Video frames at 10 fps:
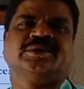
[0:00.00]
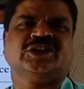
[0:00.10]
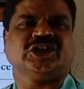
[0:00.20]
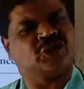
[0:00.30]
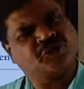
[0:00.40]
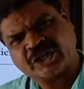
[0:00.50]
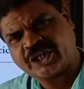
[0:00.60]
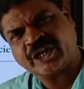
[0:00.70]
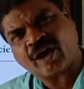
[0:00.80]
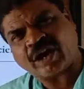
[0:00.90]
give
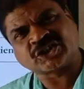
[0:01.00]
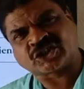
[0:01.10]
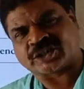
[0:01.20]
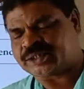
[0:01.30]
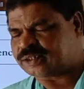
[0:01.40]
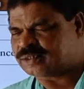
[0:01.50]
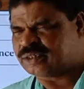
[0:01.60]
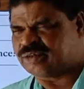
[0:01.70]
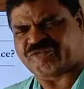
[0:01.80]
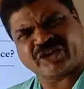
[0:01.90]
the
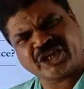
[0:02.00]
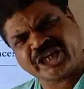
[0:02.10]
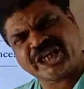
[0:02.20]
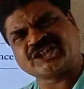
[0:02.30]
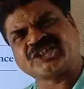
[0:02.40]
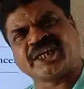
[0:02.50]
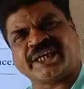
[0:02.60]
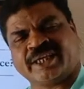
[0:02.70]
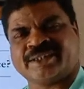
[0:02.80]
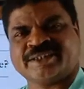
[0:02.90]
answer very
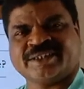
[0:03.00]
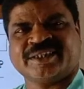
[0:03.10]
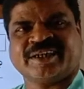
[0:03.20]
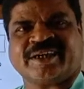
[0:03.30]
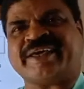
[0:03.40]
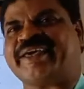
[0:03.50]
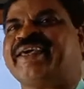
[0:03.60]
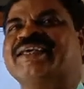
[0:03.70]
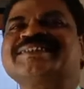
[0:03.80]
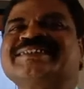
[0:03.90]
easily.
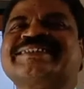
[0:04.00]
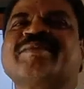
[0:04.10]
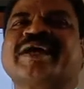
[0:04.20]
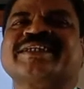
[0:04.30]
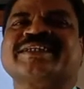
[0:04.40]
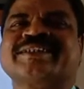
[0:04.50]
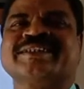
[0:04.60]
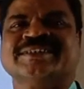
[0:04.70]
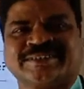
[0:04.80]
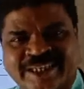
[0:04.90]
A
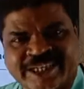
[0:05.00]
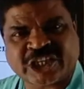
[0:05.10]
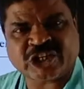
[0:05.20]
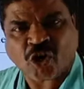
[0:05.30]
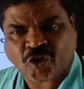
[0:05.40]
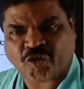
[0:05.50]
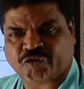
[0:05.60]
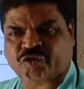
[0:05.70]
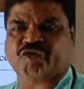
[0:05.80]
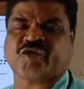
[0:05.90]
systematic study of
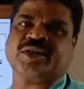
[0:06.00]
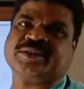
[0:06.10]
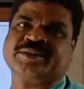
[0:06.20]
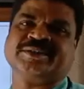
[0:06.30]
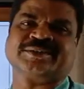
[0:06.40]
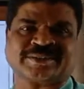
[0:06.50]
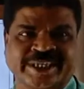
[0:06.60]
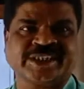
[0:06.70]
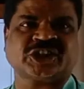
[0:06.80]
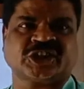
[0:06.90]

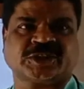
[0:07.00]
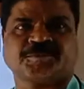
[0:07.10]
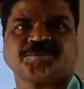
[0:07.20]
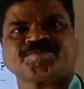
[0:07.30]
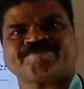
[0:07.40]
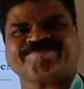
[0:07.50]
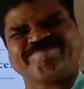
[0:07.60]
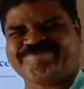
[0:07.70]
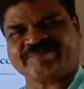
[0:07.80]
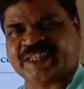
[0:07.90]
state
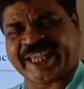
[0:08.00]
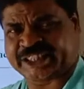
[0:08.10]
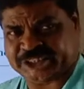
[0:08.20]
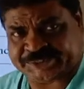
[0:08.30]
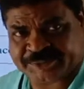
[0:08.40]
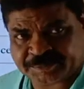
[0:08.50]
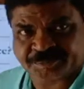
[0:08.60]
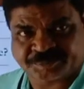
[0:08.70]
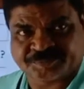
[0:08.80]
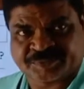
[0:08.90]
like this.
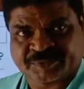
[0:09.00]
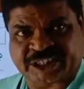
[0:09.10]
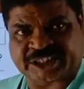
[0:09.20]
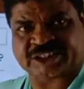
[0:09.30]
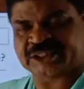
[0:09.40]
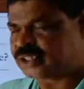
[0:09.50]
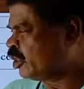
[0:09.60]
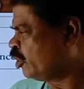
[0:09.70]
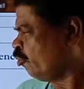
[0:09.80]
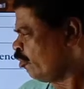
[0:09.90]
It
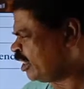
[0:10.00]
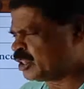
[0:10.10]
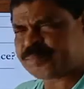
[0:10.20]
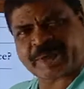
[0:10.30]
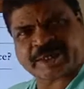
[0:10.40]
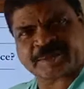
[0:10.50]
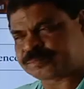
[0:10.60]
is very simple.